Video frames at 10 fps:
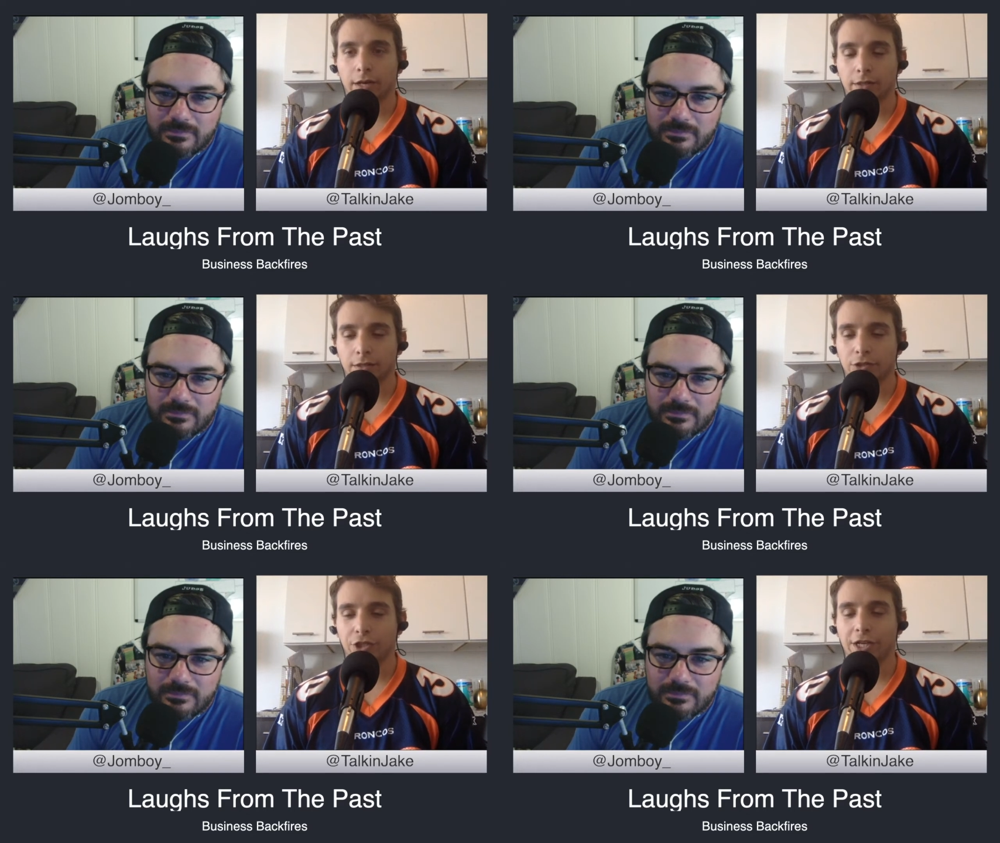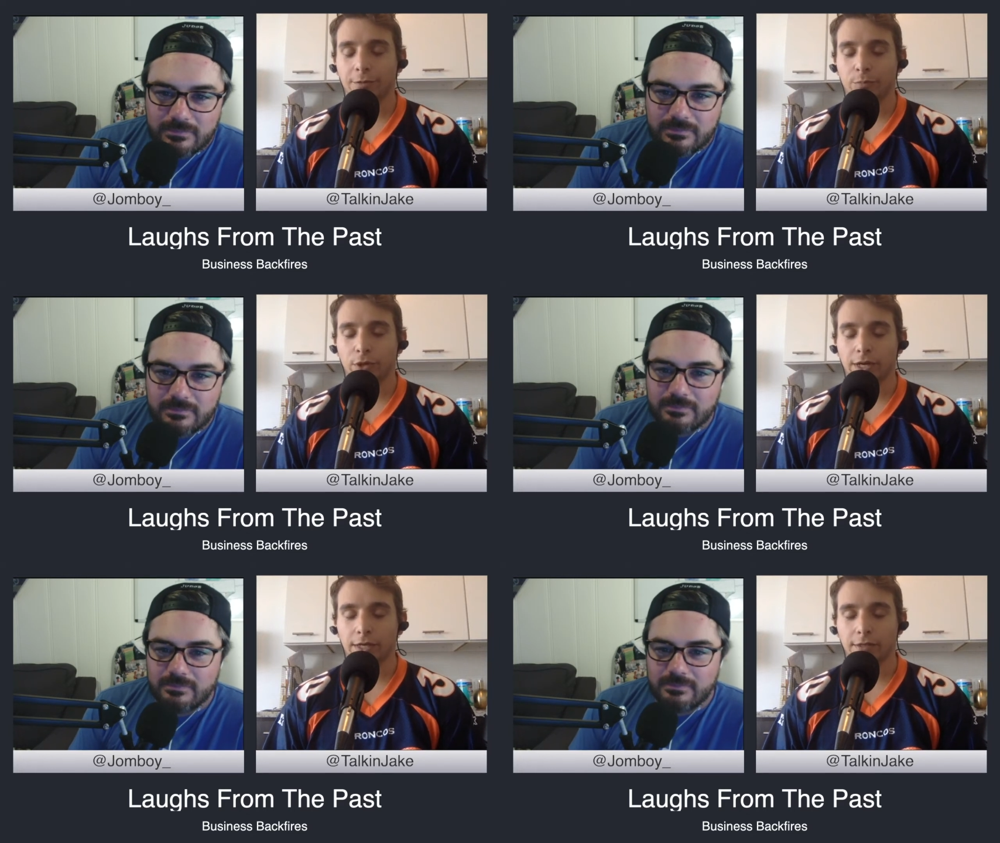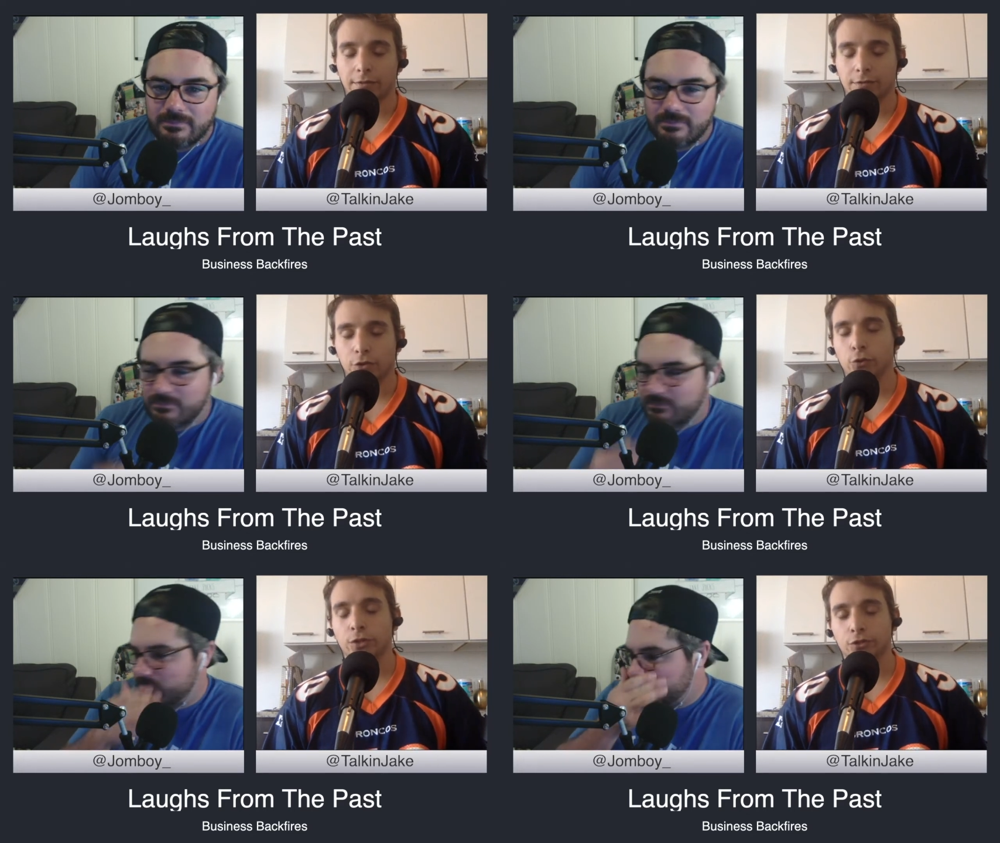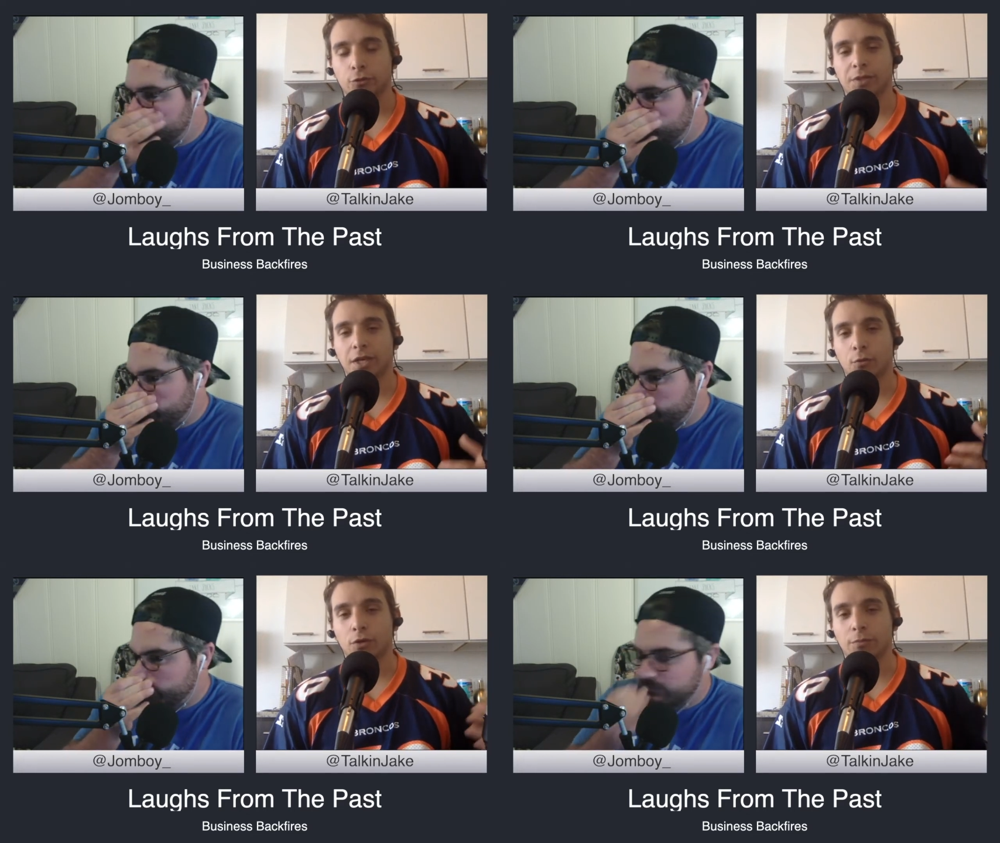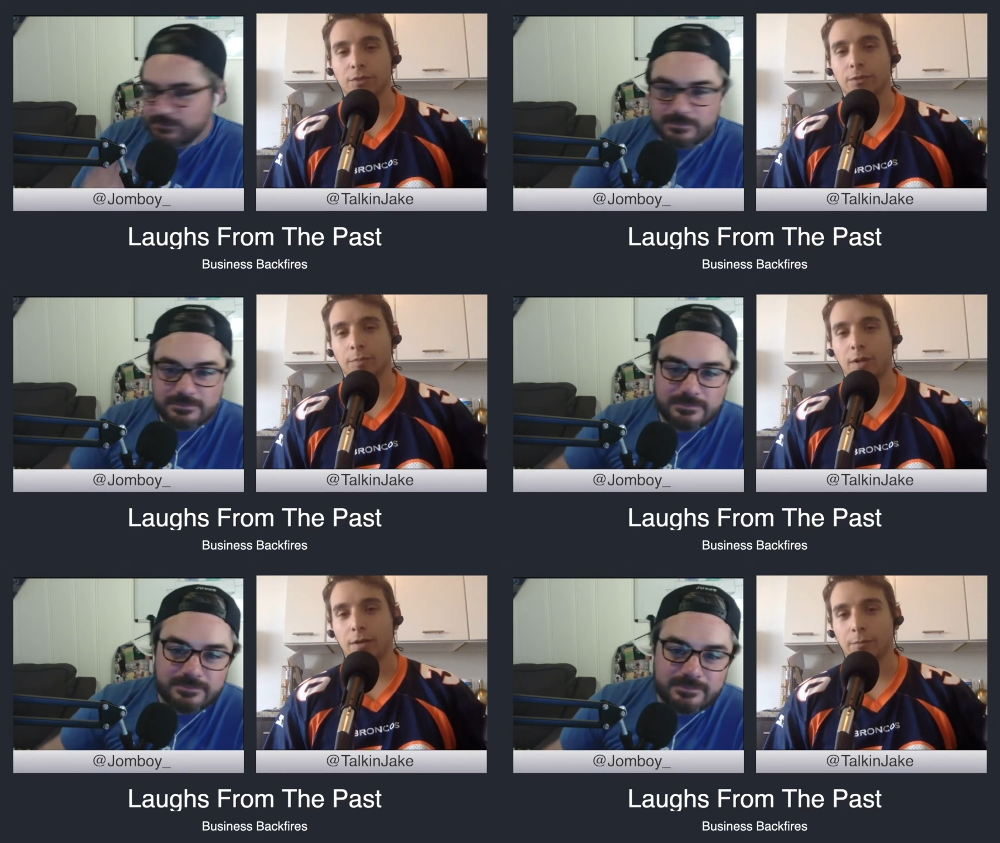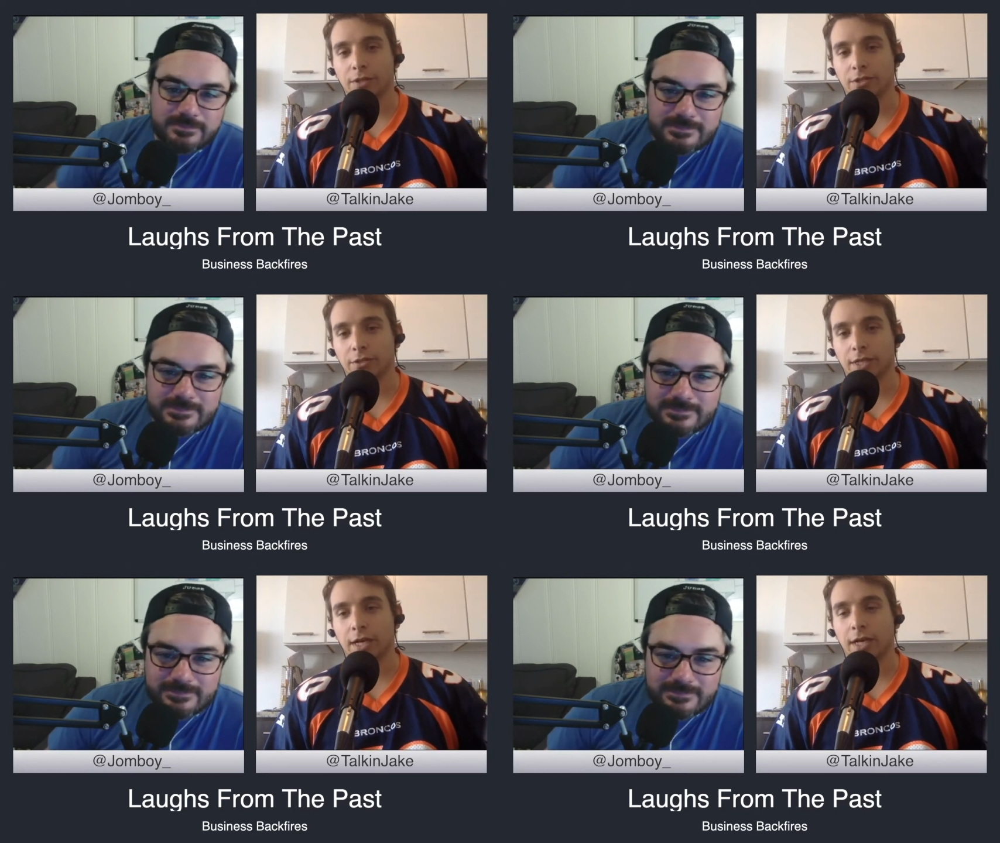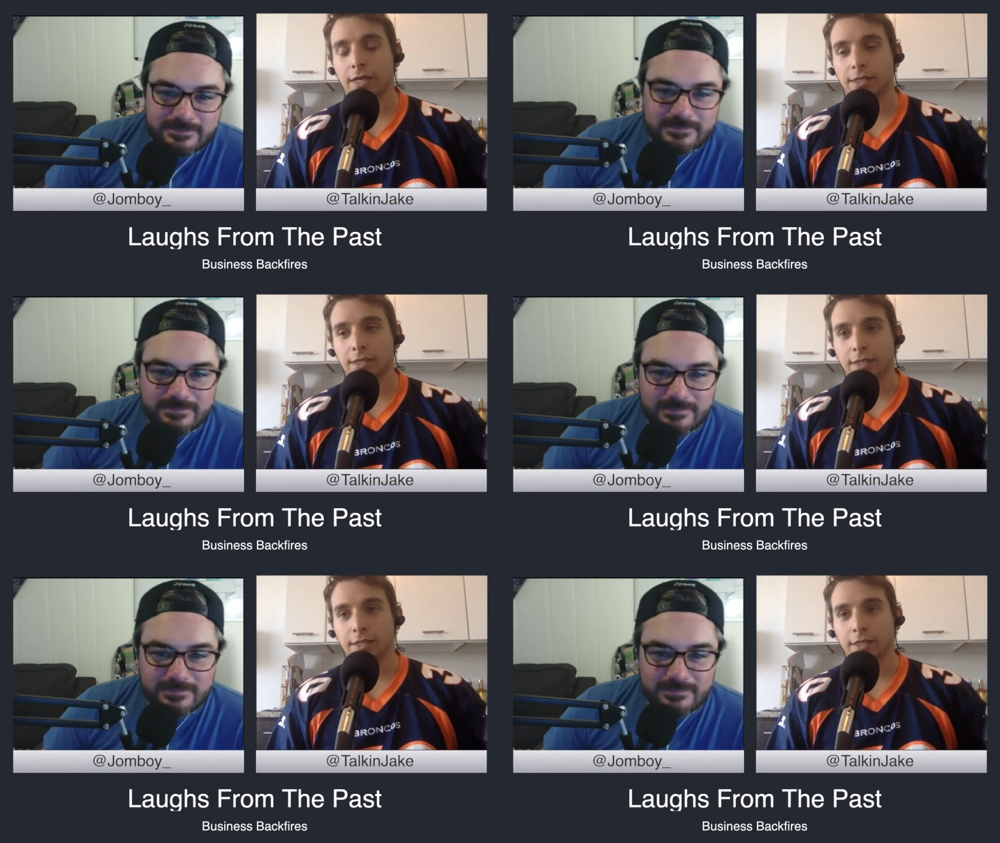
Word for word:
Speaker 1: on the Jake brain, and you assuming I wouldn't be a Blockbuster guy,